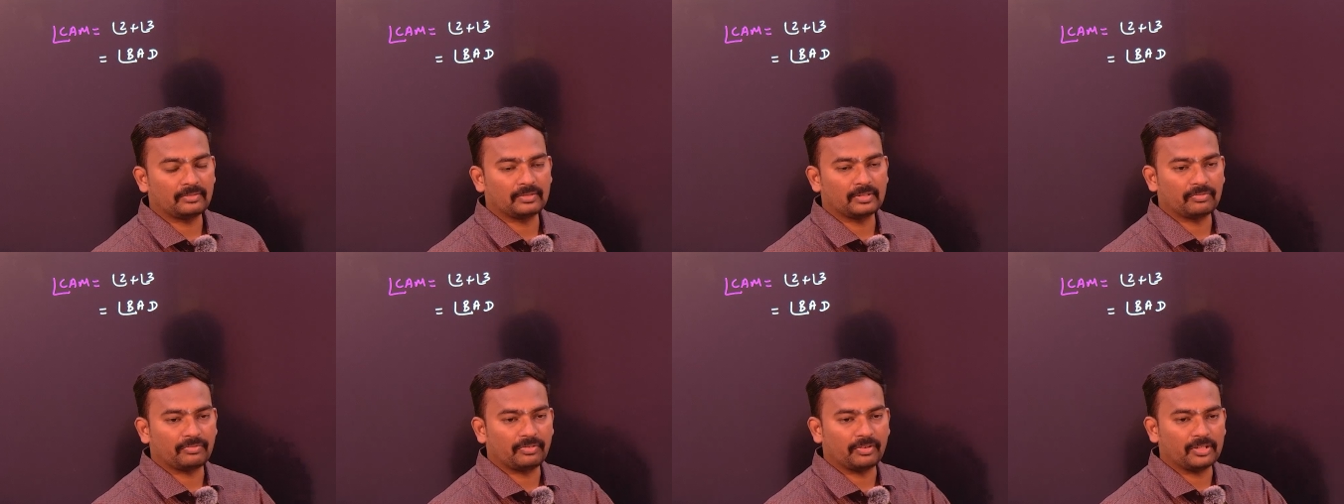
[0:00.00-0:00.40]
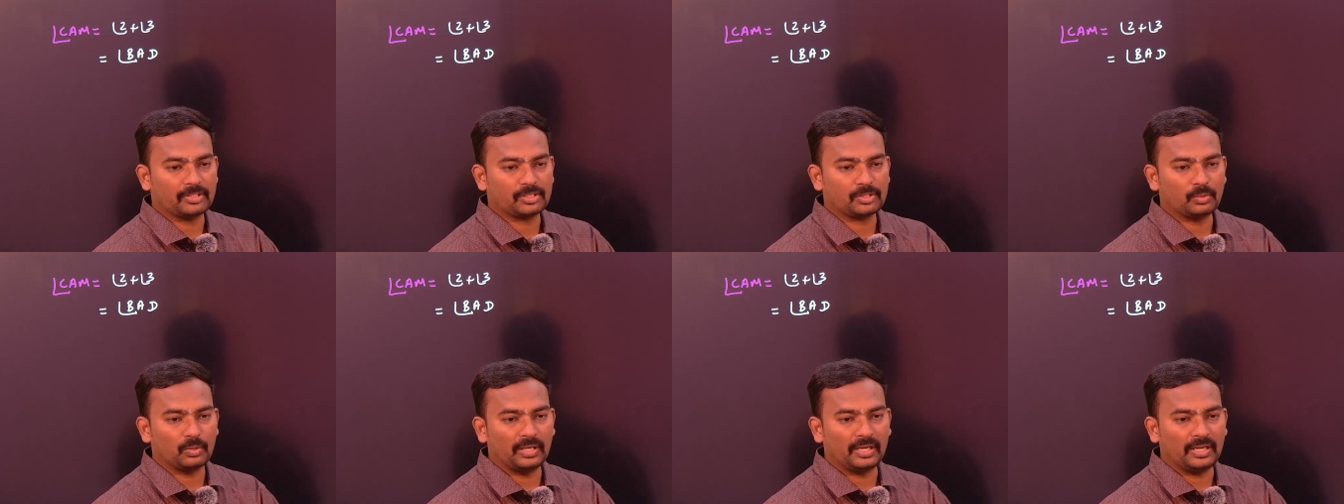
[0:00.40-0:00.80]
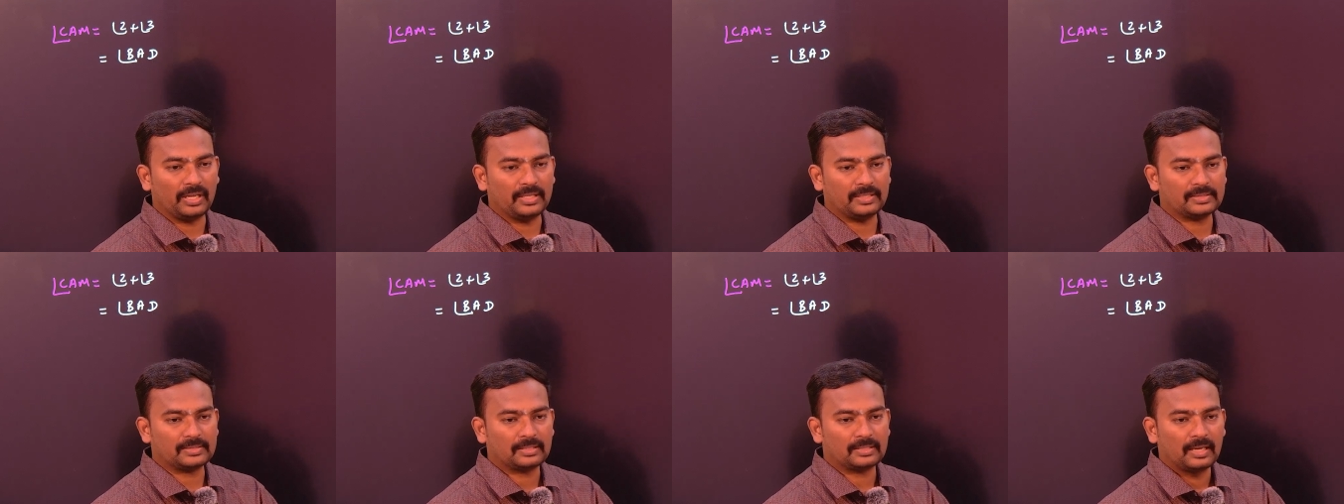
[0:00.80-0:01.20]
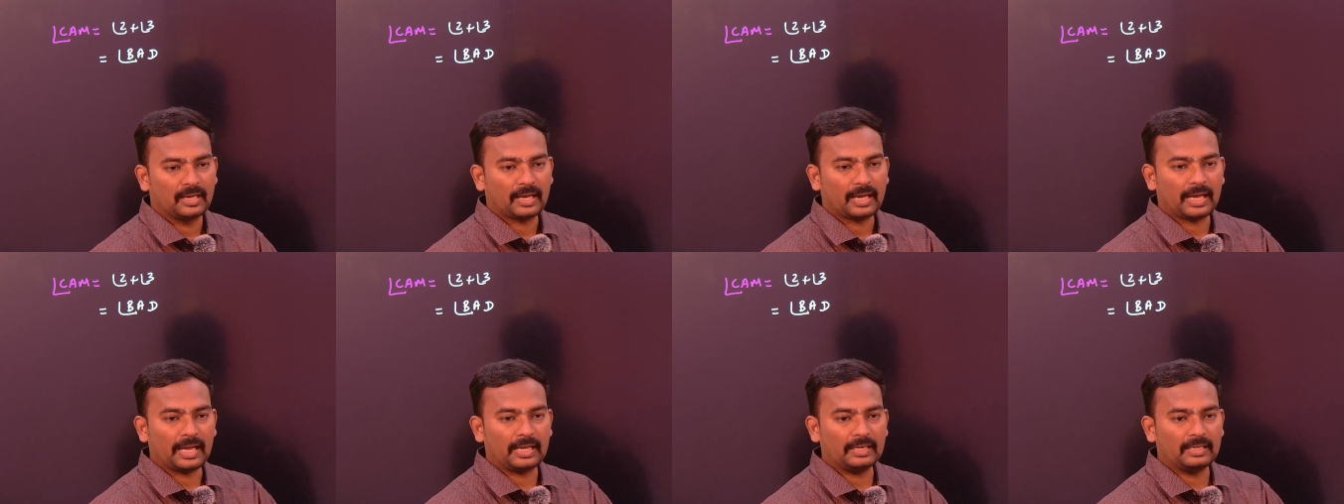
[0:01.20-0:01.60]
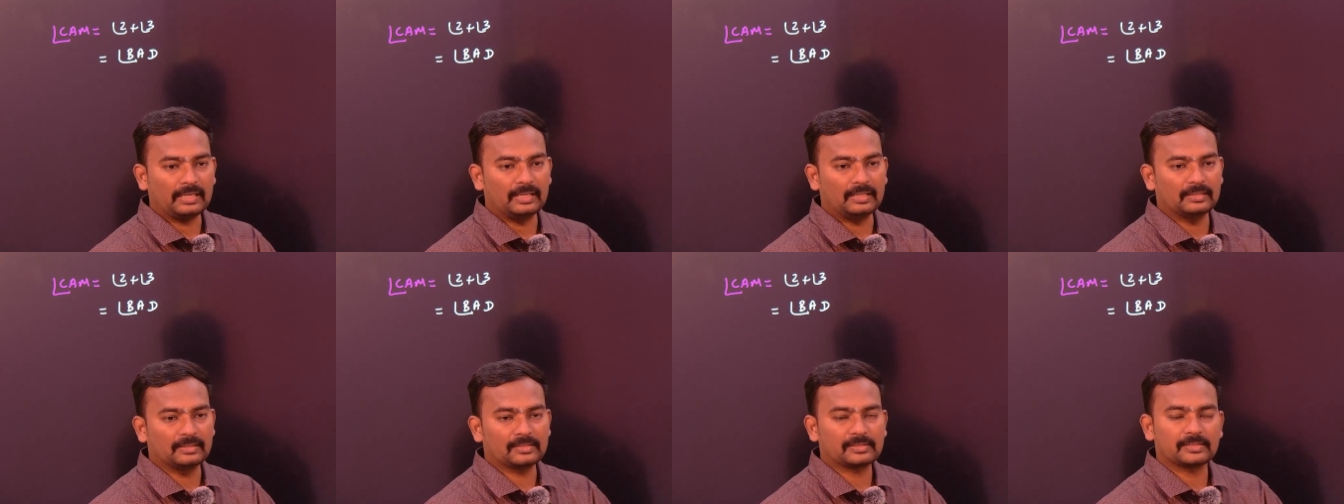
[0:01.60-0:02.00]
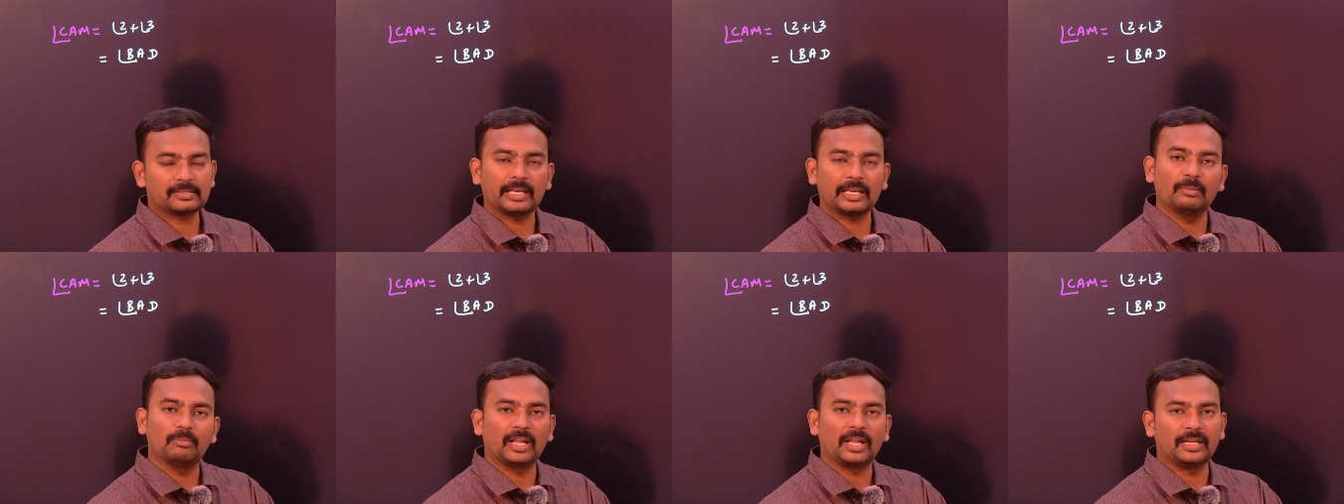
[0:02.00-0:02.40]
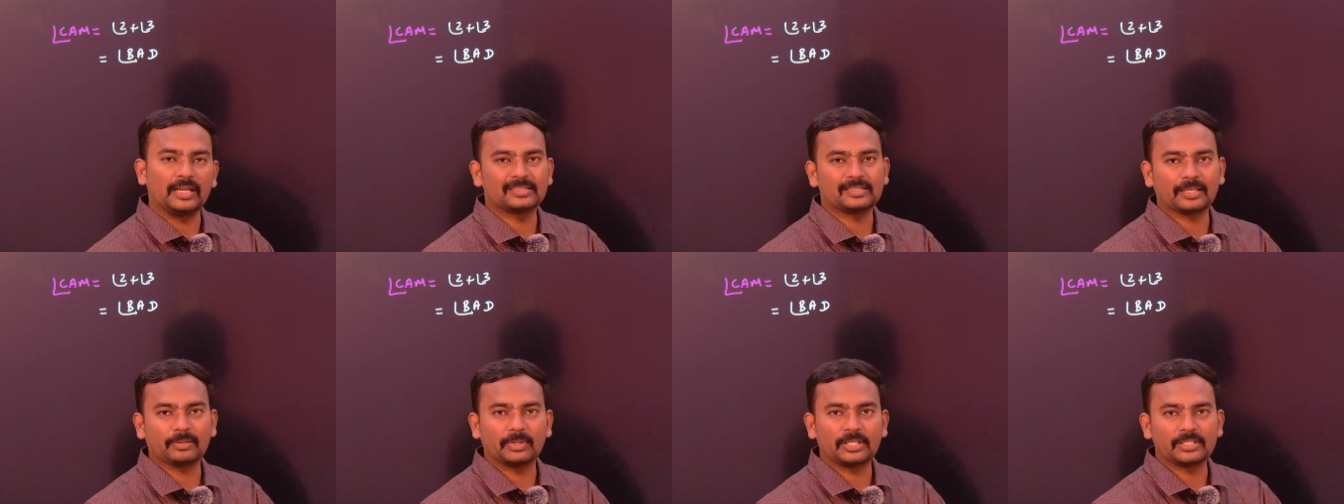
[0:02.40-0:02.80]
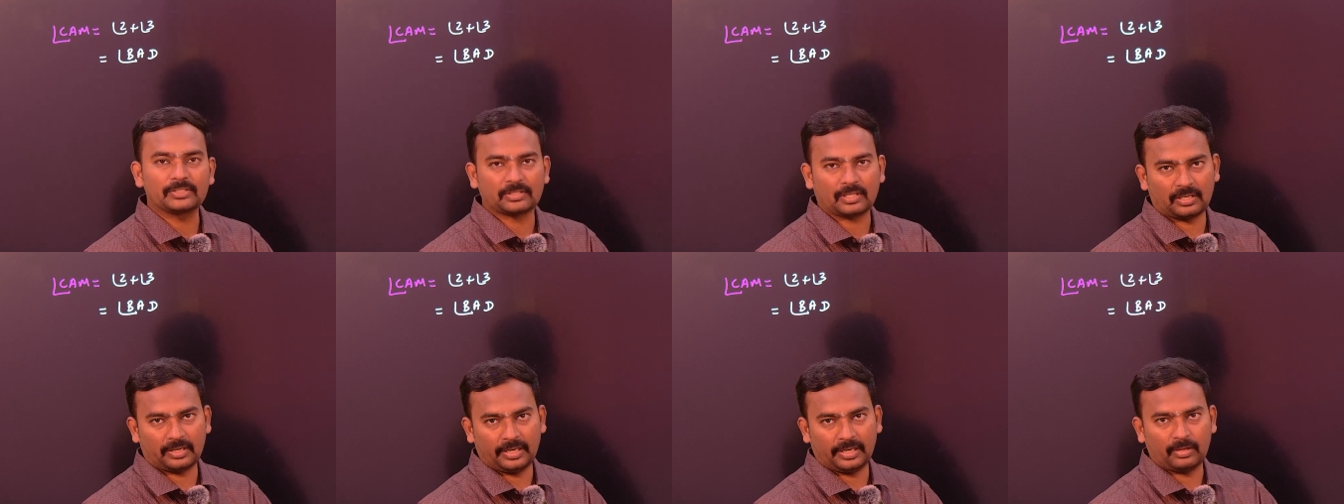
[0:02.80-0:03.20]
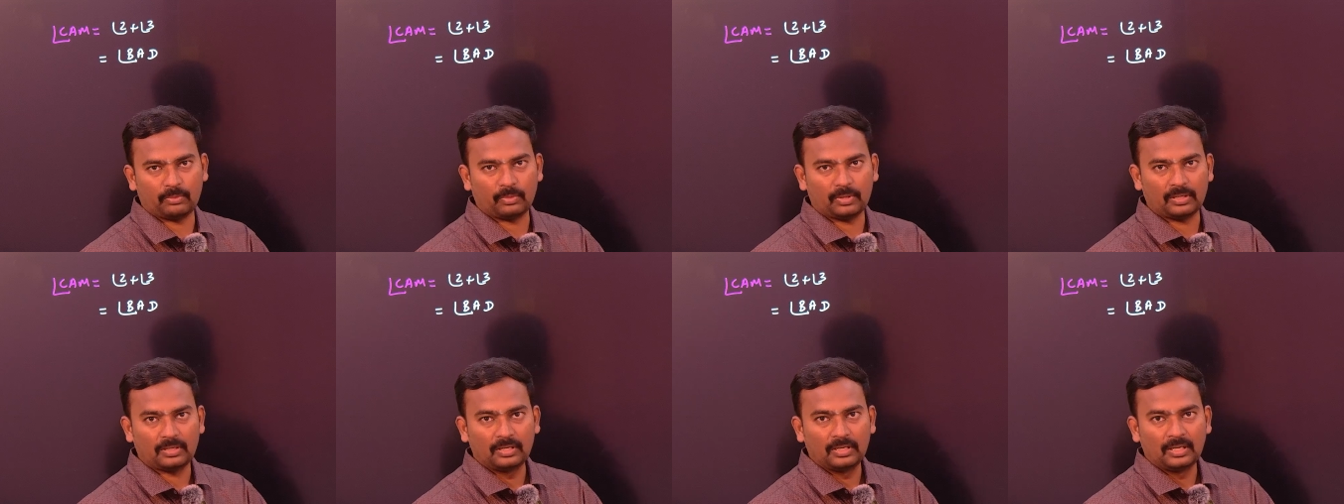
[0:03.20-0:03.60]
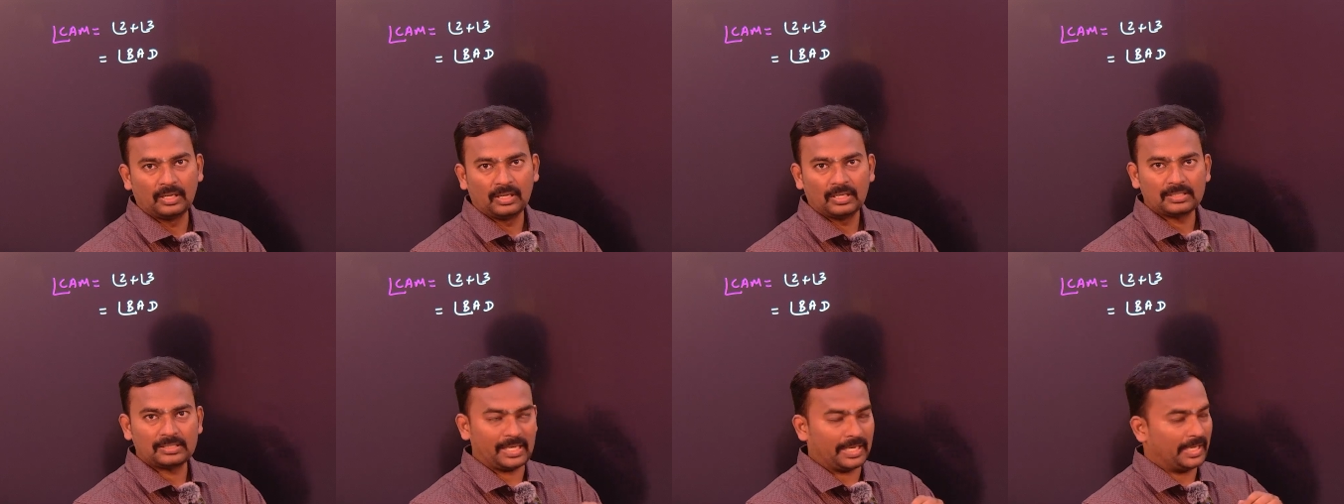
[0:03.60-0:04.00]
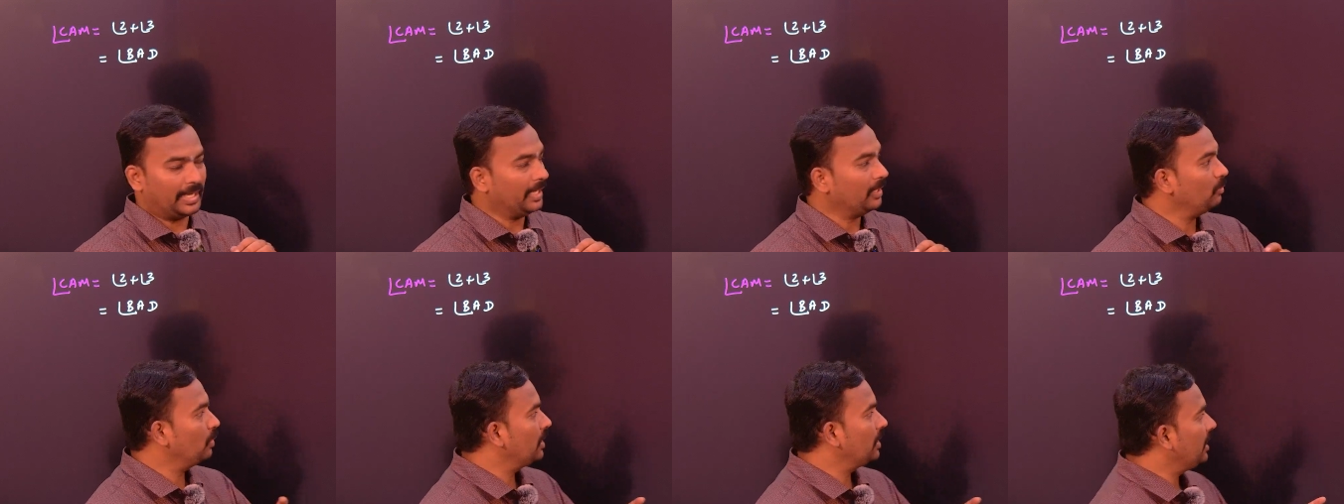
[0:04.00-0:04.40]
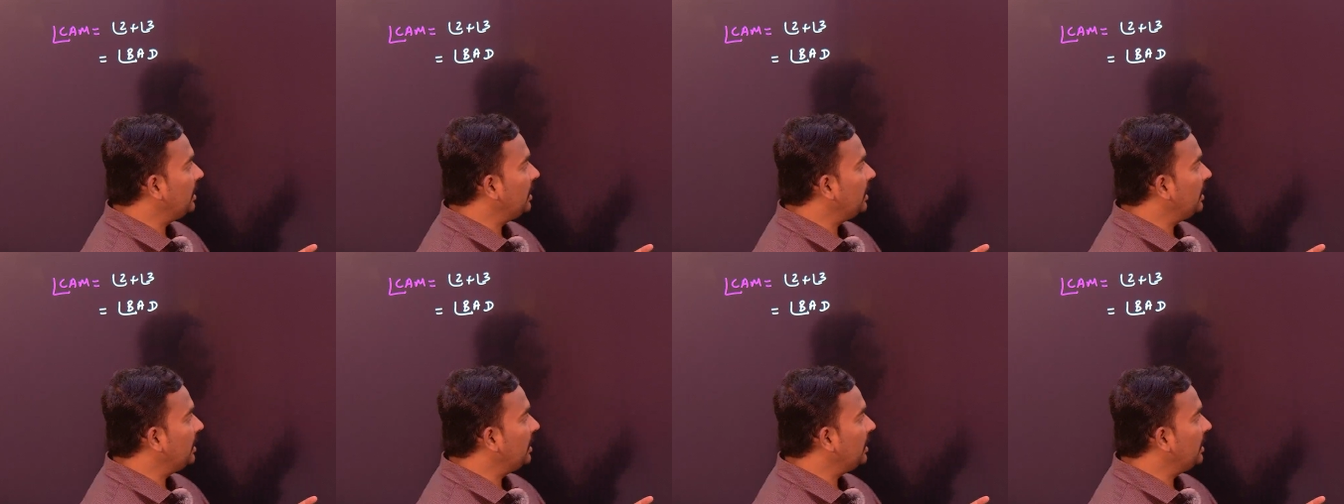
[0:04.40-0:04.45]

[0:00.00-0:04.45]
the first one is angle in the same line segments are equal. Second one